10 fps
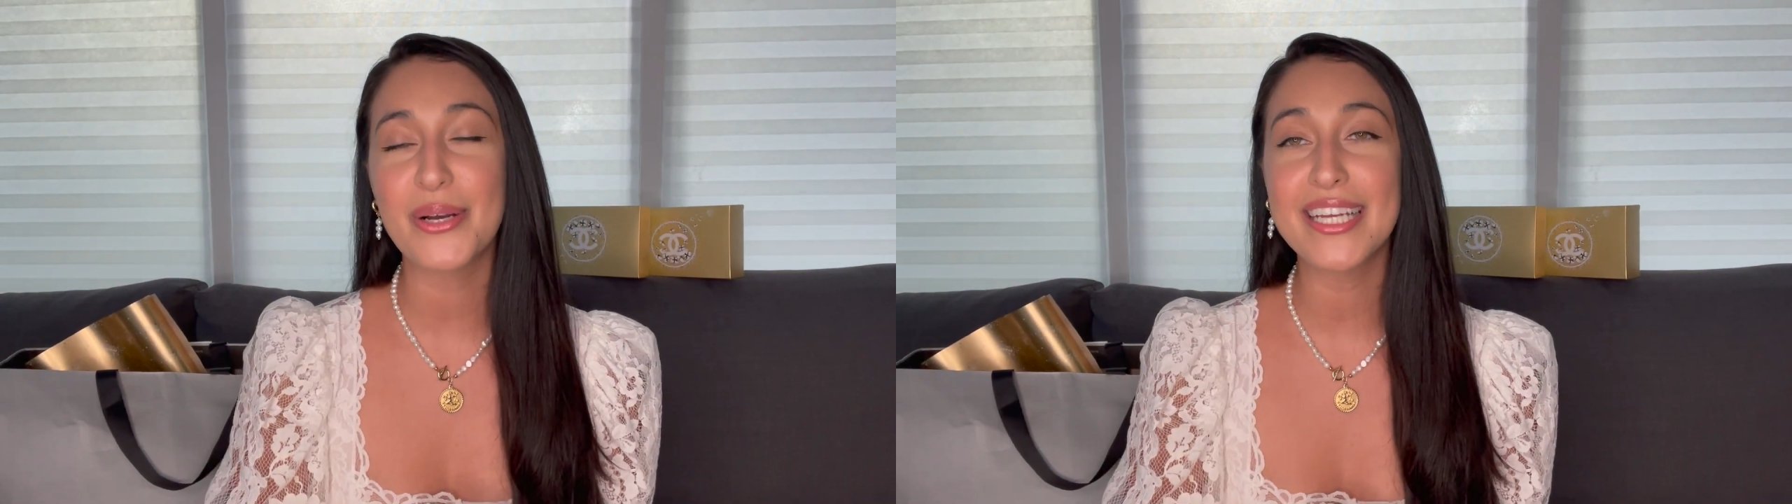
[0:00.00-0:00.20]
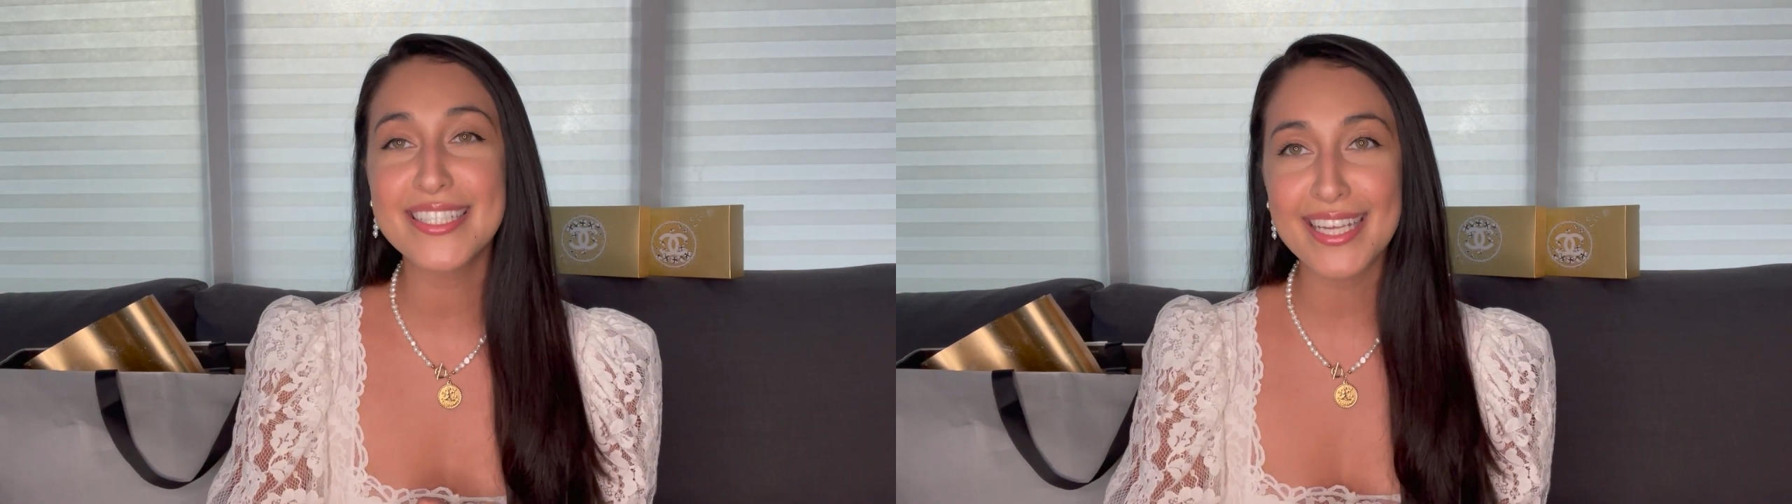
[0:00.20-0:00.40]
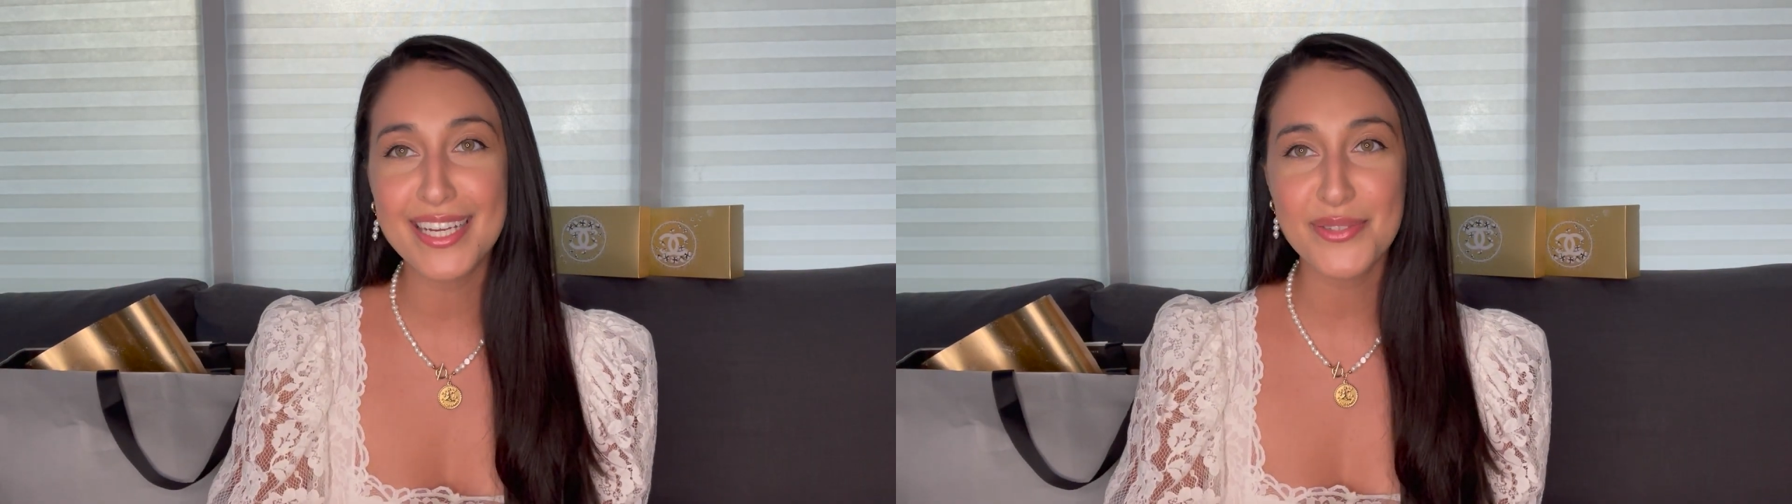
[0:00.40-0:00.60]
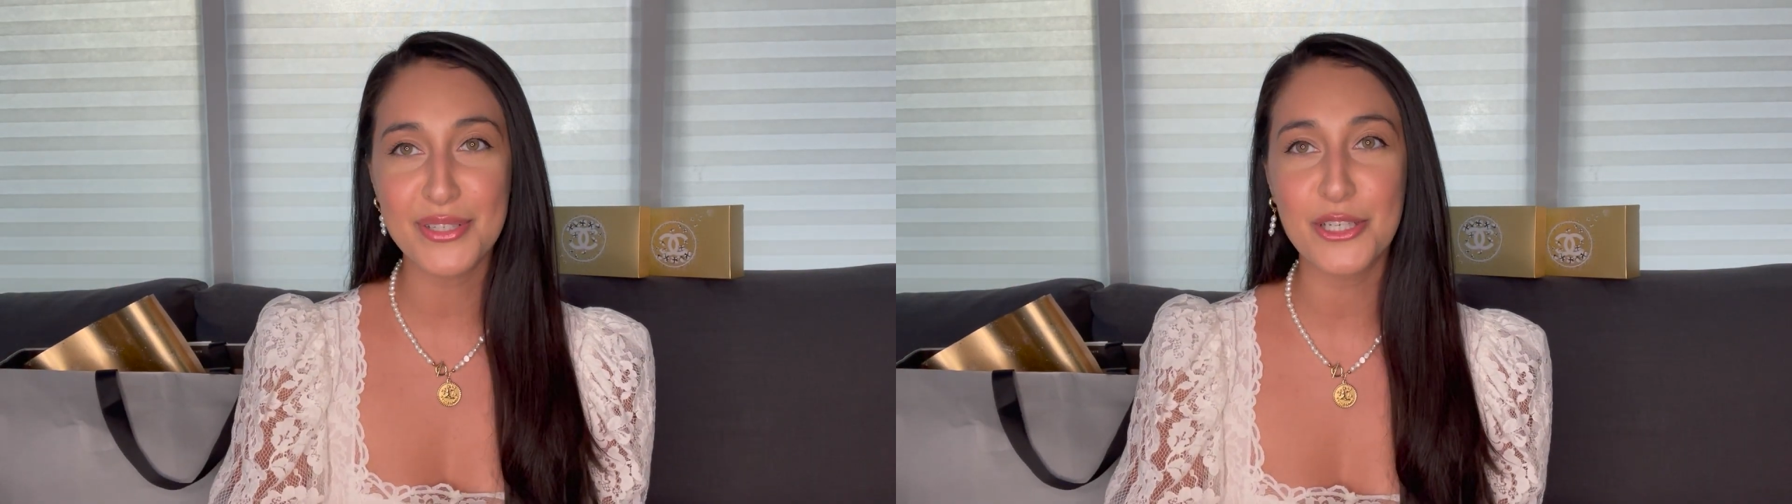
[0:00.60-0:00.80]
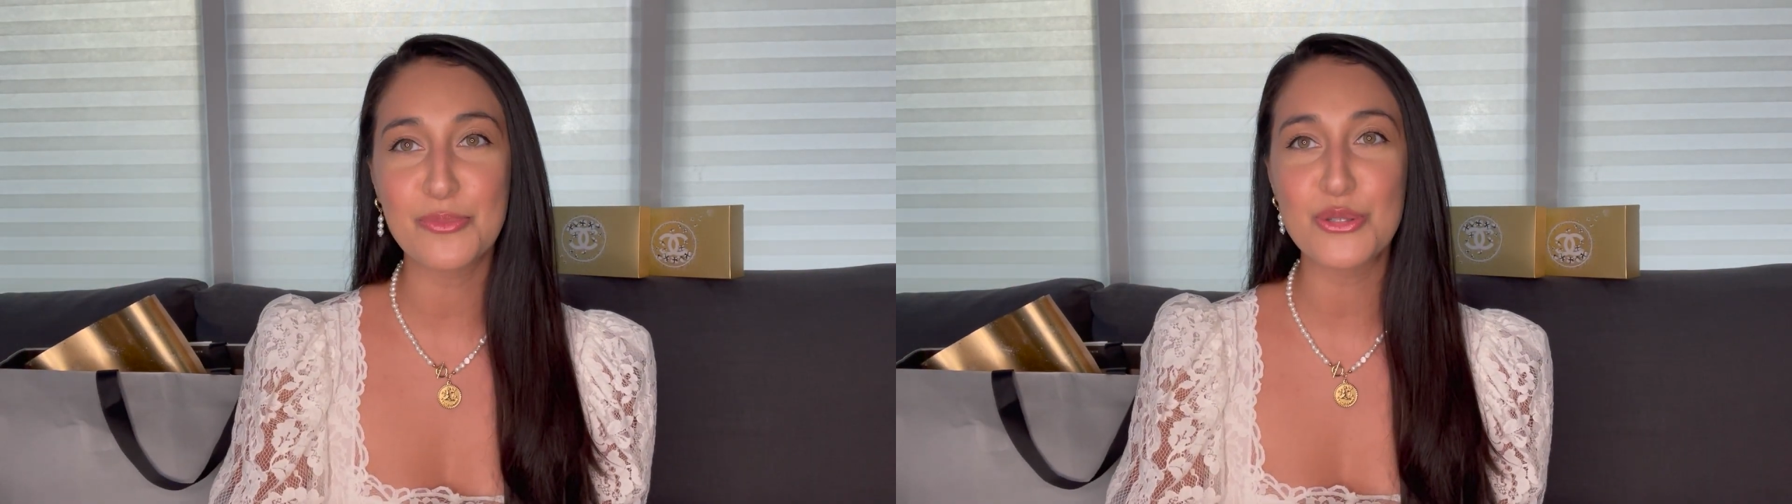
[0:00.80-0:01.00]
In today's
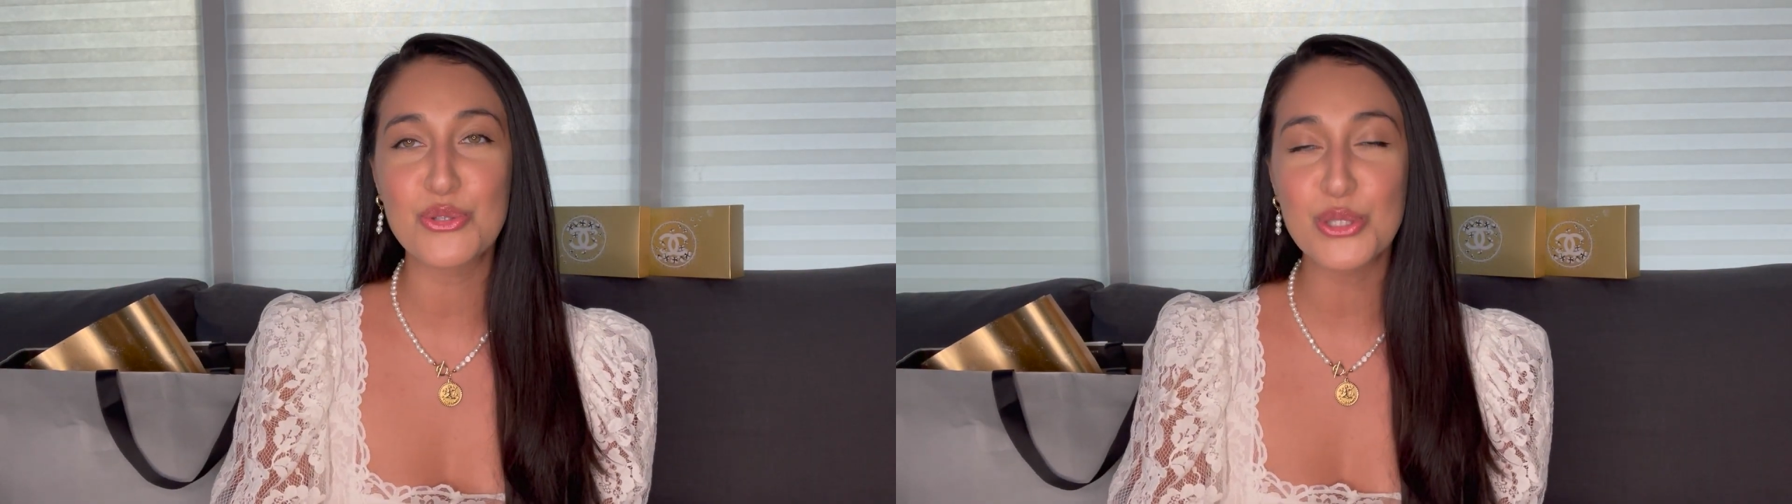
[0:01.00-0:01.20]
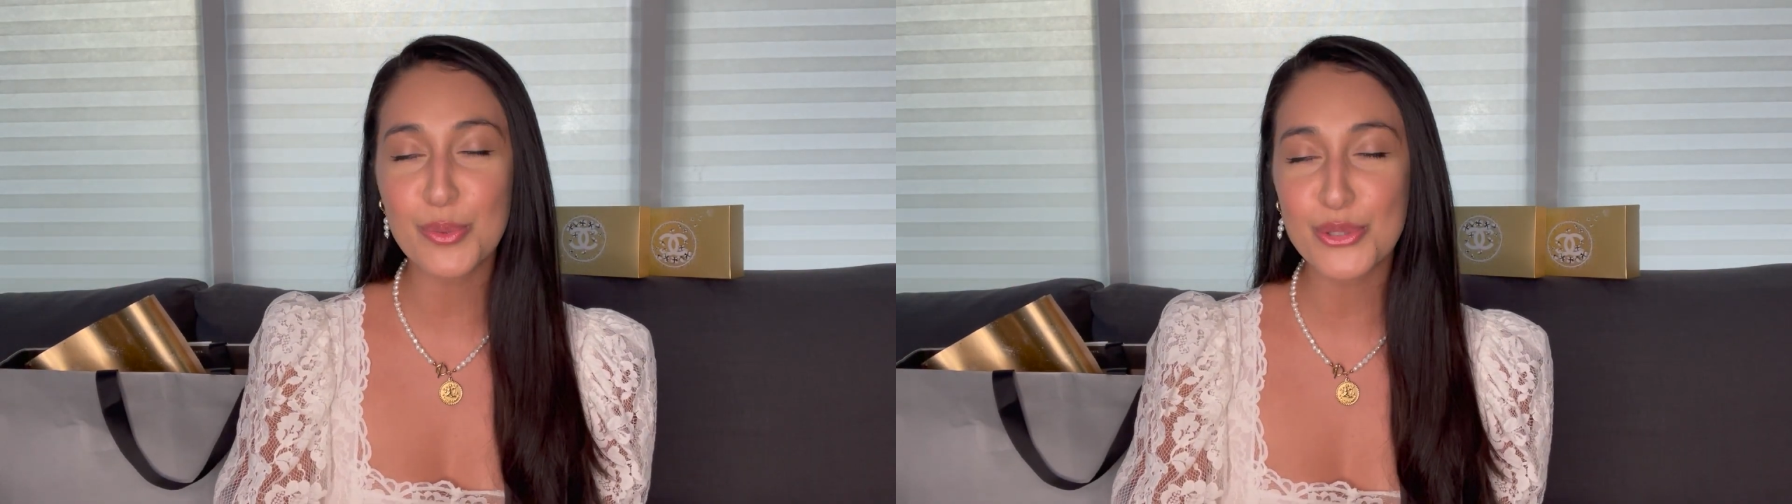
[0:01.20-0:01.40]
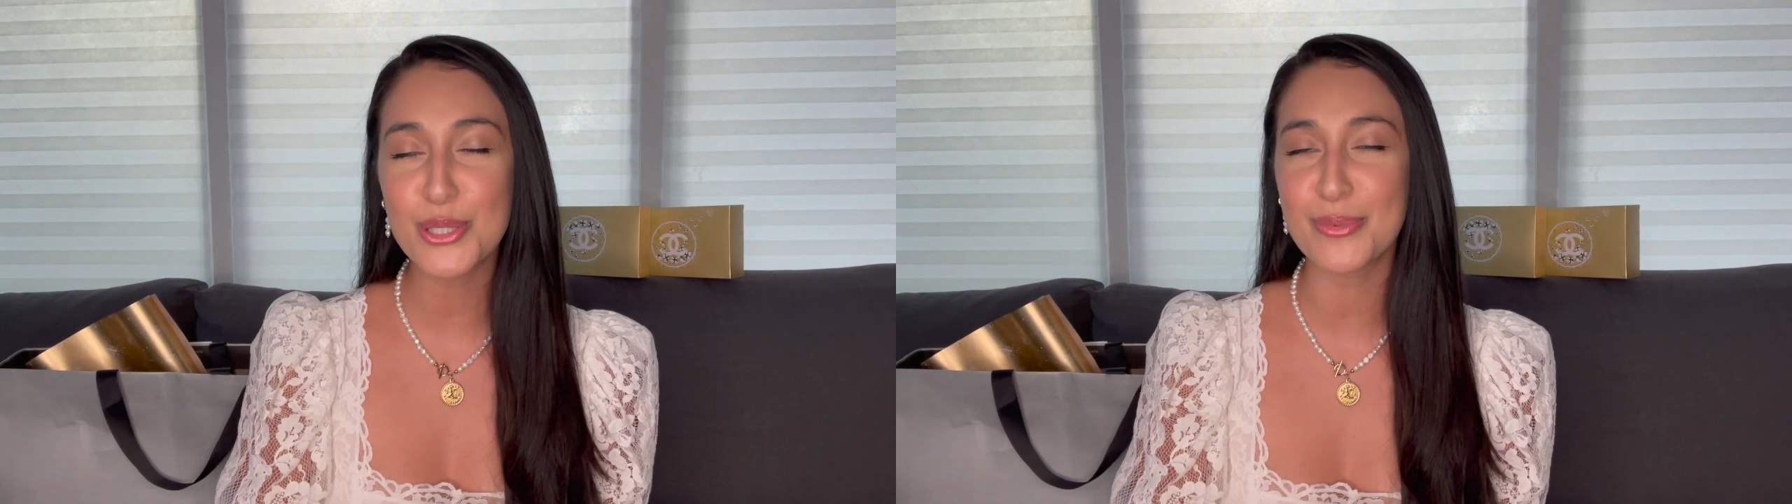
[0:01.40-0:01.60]
video, I'm super